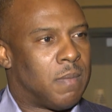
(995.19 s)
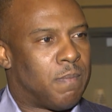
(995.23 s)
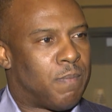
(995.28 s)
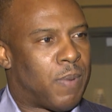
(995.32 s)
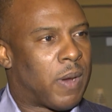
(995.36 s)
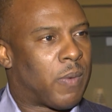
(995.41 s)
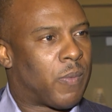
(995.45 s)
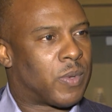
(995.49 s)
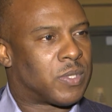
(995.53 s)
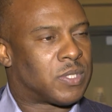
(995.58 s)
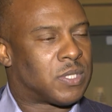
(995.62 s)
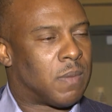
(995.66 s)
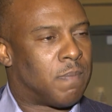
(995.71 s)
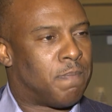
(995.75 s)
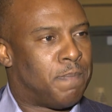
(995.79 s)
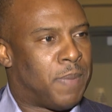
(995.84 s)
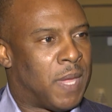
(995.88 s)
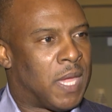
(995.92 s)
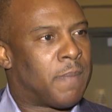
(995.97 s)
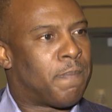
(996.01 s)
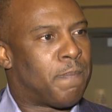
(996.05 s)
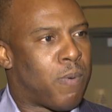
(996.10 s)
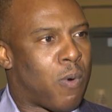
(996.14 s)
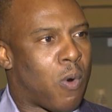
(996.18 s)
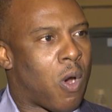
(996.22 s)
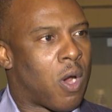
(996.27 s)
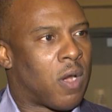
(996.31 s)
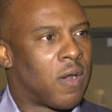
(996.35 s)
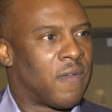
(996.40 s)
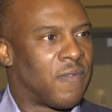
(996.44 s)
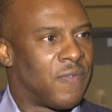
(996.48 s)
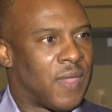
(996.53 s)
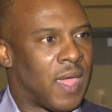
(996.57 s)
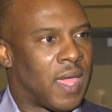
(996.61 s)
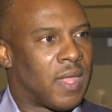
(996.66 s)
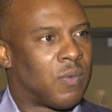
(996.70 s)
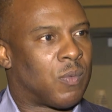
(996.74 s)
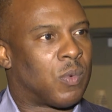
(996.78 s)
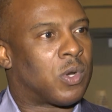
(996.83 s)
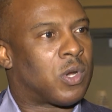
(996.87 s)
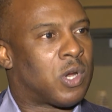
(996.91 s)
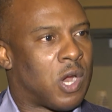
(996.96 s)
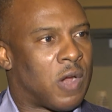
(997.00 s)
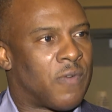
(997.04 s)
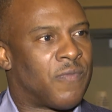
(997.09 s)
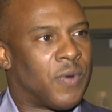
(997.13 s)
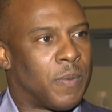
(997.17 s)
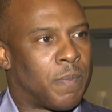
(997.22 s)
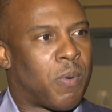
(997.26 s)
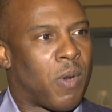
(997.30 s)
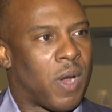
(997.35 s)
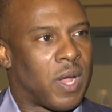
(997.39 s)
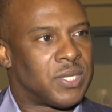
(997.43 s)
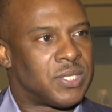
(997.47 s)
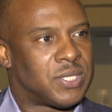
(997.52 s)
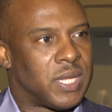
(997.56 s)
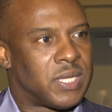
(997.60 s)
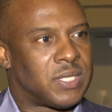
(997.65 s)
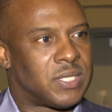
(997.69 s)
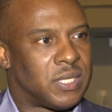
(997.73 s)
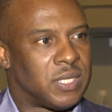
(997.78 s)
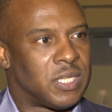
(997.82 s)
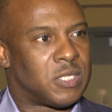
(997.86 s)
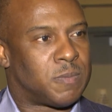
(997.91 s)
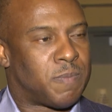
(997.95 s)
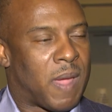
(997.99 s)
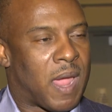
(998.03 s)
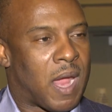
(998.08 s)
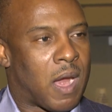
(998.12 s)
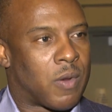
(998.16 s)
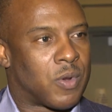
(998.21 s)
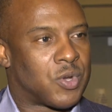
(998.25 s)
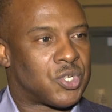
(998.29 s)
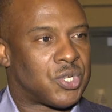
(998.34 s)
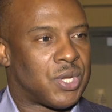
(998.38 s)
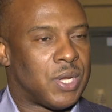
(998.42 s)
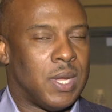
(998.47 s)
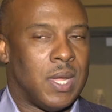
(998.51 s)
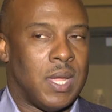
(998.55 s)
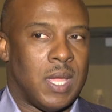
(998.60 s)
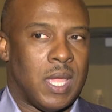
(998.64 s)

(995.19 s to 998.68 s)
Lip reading: BREC was a big part of that recovery process in this parish.